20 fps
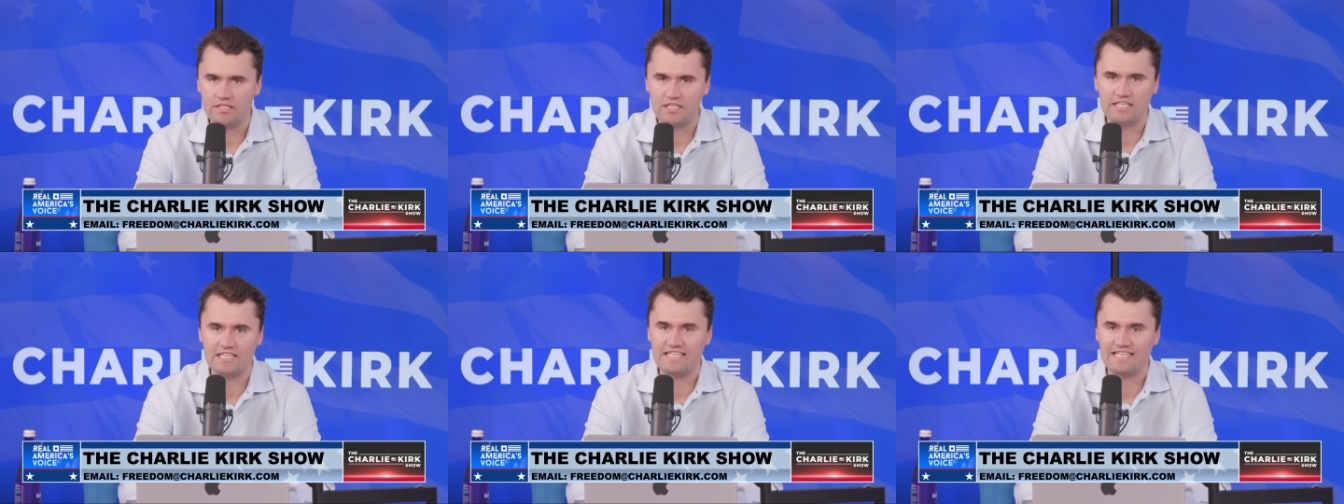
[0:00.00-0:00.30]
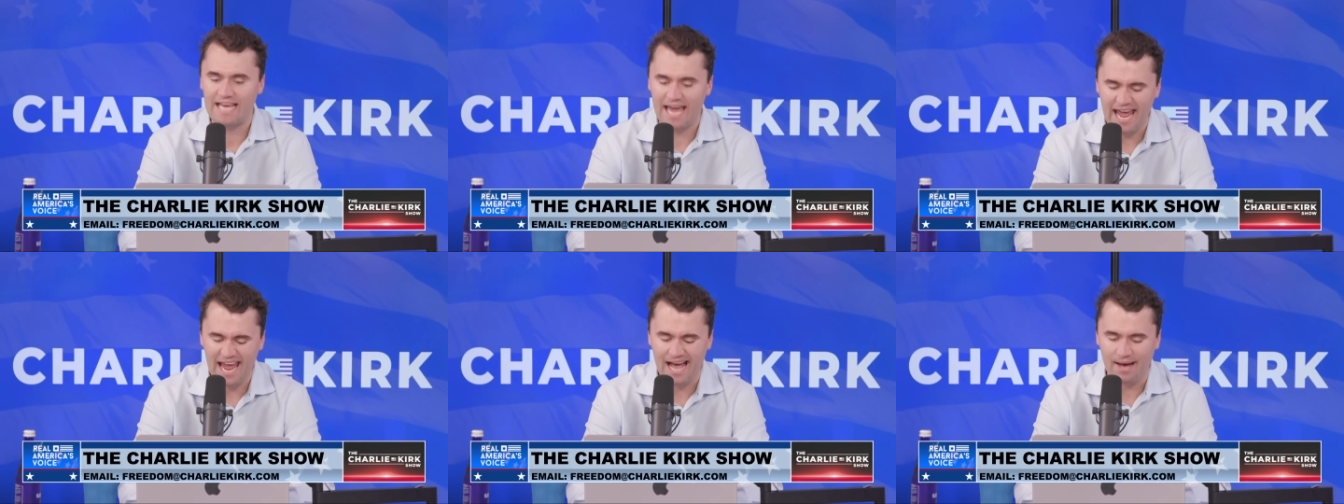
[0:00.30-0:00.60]

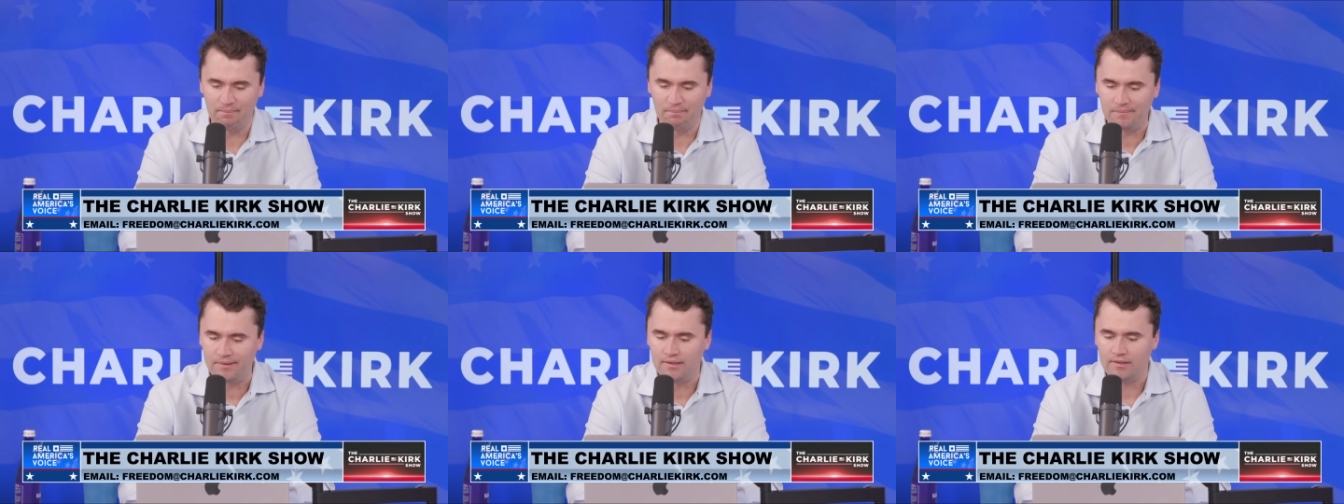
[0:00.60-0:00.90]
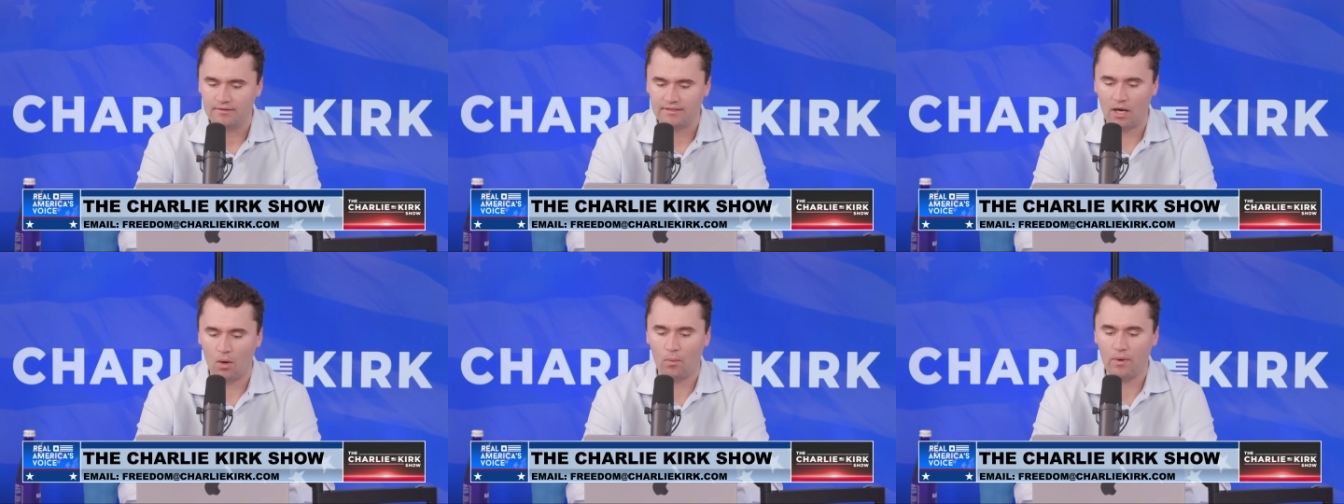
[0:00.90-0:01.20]
scam
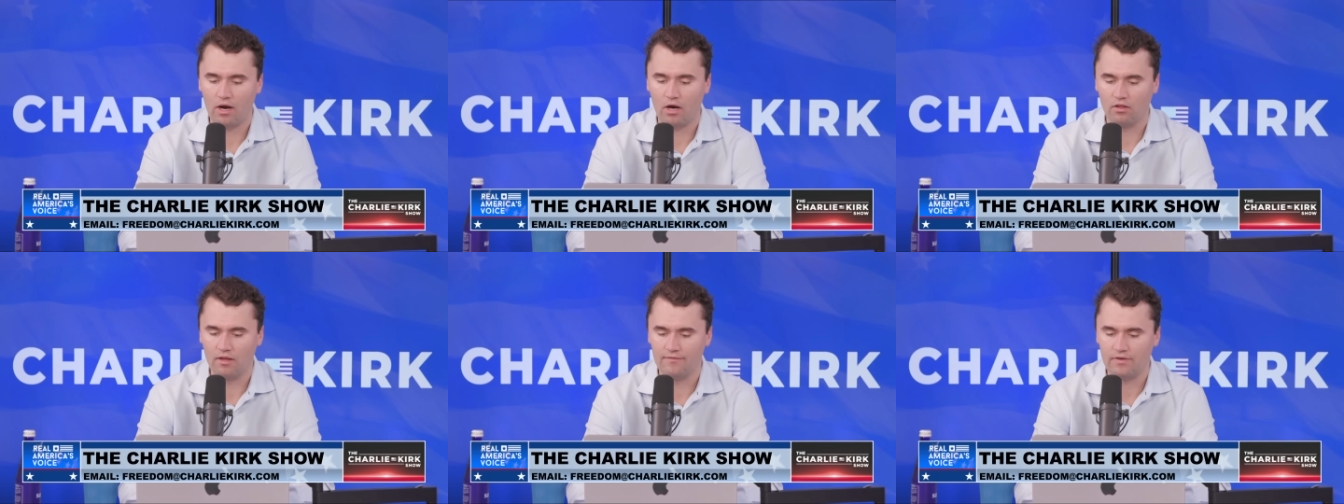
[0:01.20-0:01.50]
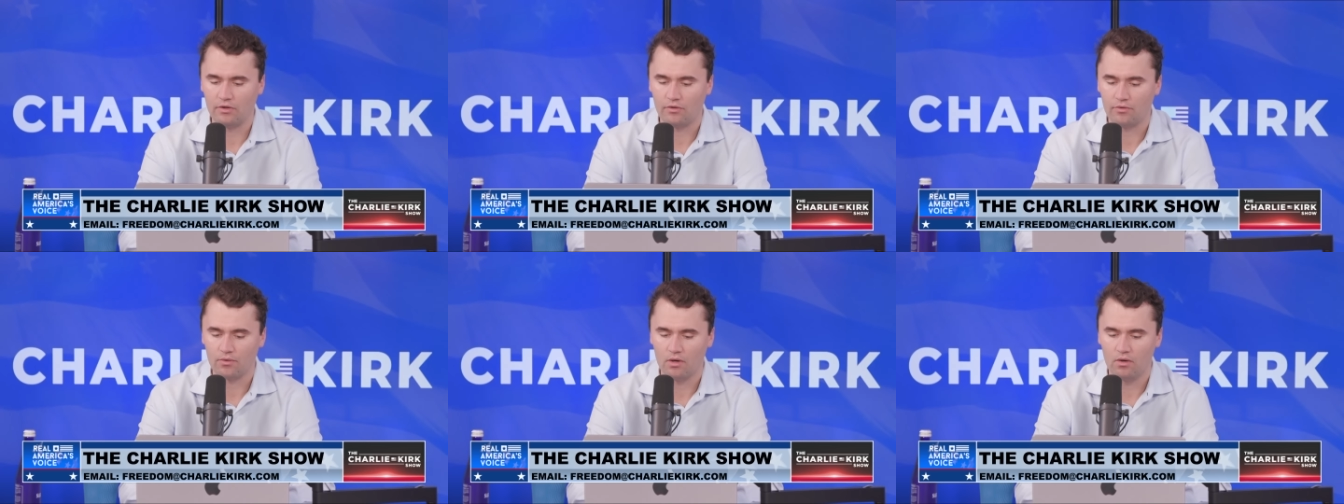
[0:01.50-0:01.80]
that we are
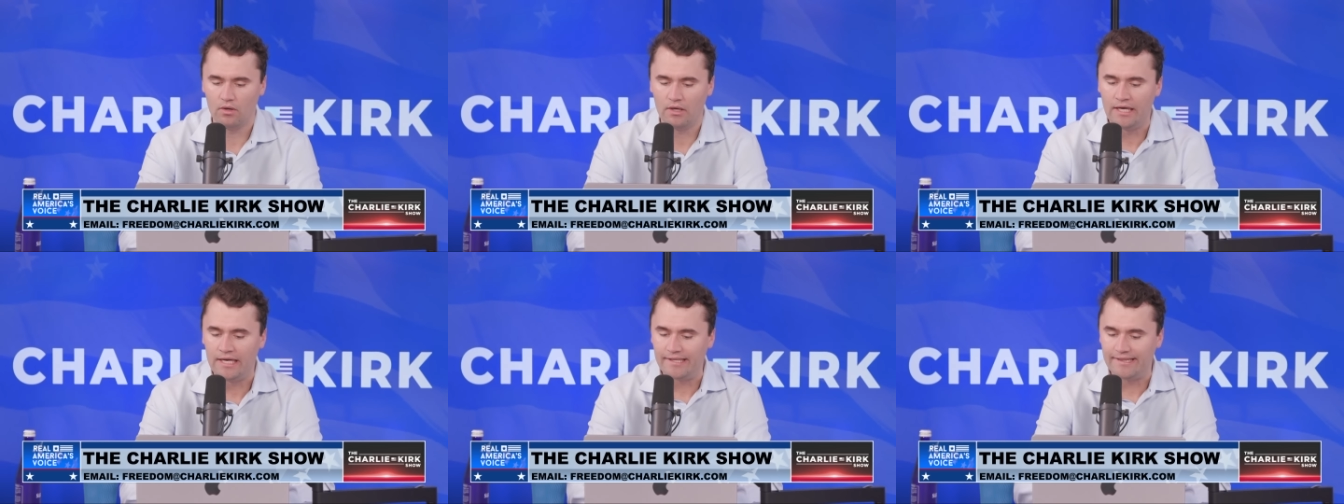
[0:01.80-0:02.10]
living through.